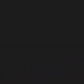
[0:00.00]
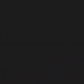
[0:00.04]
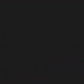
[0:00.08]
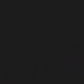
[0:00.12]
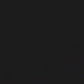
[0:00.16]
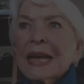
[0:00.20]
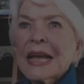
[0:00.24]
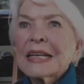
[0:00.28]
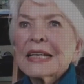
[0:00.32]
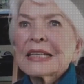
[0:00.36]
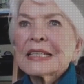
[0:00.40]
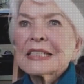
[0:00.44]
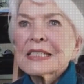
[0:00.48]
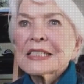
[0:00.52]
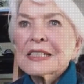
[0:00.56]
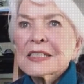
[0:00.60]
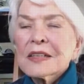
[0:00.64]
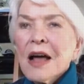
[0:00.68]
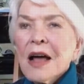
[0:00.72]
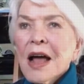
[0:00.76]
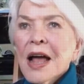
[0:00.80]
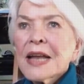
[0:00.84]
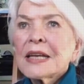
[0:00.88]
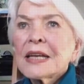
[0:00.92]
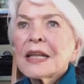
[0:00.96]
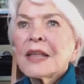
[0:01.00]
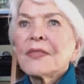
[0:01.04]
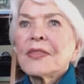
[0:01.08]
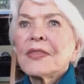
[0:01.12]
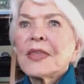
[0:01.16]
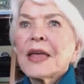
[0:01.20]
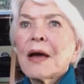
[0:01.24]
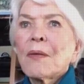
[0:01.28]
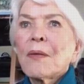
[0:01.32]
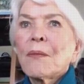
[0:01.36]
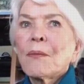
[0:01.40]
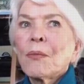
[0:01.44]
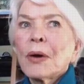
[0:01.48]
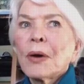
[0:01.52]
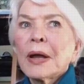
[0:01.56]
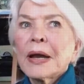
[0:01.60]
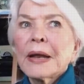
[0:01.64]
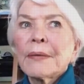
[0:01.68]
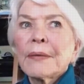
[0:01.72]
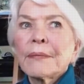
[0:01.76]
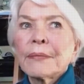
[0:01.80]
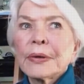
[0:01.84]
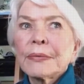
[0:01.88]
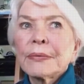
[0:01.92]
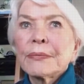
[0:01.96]
I decided that what I
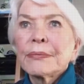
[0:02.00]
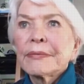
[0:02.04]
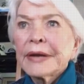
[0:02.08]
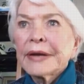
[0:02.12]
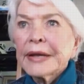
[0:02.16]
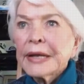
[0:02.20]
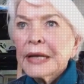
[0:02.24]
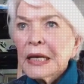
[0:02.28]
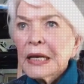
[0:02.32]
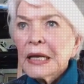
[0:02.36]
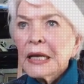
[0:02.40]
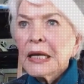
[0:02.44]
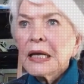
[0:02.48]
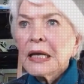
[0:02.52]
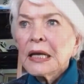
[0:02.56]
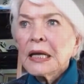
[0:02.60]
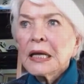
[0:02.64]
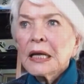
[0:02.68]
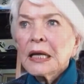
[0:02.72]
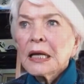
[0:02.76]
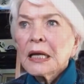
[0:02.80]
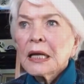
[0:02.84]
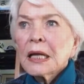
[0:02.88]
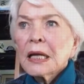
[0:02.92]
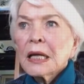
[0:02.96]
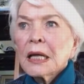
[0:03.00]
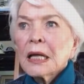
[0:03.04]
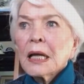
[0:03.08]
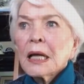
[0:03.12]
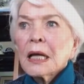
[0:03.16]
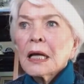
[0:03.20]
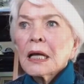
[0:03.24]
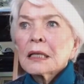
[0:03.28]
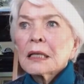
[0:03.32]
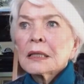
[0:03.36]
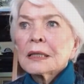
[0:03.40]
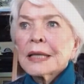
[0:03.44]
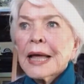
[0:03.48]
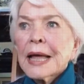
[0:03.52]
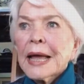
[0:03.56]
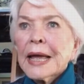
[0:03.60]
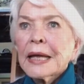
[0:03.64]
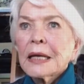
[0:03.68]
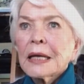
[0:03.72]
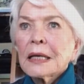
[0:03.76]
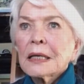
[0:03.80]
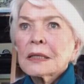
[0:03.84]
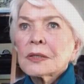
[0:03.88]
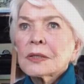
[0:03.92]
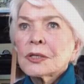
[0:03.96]
would really like
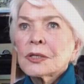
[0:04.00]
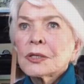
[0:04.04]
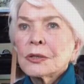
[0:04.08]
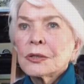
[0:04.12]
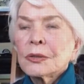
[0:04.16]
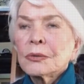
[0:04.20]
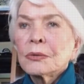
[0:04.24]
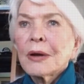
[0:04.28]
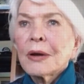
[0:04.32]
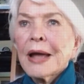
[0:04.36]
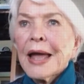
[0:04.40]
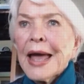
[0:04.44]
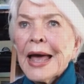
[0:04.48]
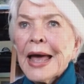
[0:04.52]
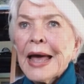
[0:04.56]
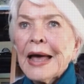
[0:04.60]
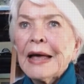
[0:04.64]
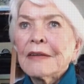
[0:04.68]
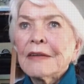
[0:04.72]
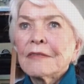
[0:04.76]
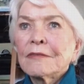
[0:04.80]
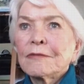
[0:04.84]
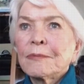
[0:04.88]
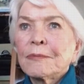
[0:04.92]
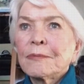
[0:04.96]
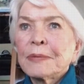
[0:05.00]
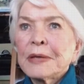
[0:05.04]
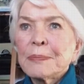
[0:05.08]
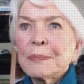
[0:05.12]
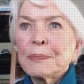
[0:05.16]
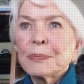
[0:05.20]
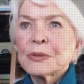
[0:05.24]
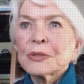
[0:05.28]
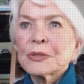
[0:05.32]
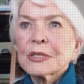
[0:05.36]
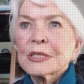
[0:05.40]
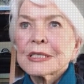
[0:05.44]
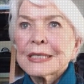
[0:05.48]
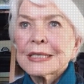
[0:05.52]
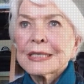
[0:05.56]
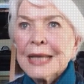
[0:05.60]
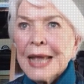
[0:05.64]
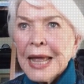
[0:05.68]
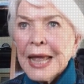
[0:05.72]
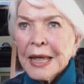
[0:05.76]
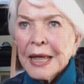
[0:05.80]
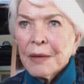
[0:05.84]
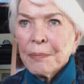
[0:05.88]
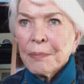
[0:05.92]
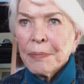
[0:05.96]
to have people
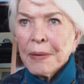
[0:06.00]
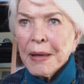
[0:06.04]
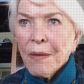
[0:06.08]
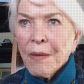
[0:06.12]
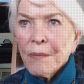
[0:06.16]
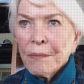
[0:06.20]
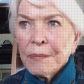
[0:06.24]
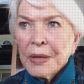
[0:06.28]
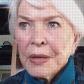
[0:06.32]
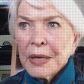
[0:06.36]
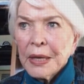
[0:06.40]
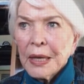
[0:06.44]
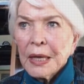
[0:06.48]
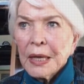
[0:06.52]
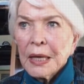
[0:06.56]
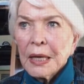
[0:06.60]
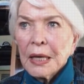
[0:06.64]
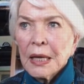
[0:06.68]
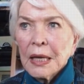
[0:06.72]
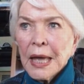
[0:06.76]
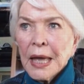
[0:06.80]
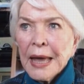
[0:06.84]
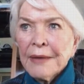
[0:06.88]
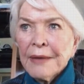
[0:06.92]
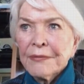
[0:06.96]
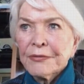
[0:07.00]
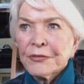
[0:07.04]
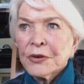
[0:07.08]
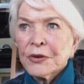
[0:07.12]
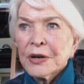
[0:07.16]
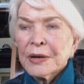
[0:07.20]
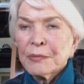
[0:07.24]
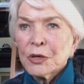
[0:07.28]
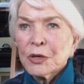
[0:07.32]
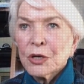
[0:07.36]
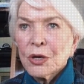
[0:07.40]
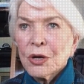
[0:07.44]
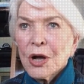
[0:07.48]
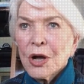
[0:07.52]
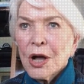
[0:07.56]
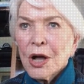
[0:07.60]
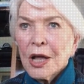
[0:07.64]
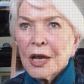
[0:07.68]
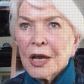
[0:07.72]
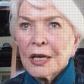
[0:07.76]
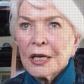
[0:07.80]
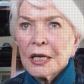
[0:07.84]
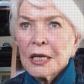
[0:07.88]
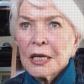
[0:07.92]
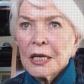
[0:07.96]
say about me after I'm
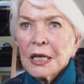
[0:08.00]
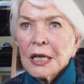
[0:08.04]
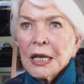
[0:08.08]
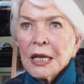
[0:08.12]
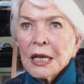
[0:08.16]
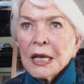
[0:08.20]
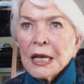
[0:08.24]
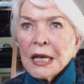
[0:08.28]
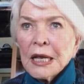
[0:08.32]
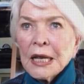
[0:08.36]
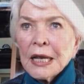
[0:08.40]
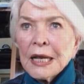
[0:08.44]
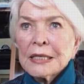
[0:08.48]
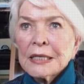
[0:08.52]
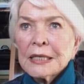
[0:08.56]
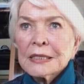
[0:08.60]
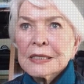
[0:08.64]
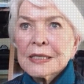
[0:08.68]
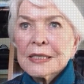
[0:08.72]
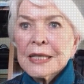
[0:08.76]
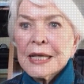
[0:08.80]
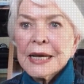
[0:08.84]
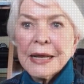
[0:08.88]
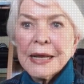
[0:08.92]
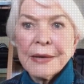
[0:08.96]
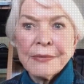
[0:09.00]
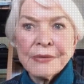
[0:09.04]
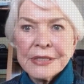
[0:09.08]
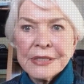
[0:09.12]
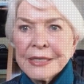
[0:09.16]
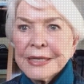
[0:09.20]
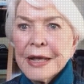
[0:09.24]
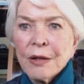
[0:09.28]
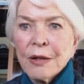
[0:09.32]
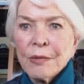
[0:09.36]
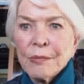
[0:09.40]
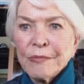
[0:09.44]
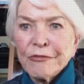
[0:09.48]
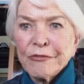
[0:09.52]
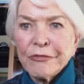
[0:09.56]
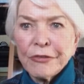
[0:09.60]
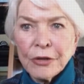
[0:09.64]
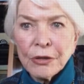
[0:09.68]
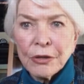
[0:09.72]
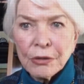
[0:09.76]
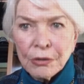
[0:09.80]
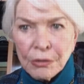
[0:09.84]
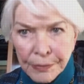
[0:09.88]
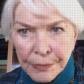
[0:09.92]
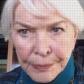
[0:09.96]
gone is that I was helpful.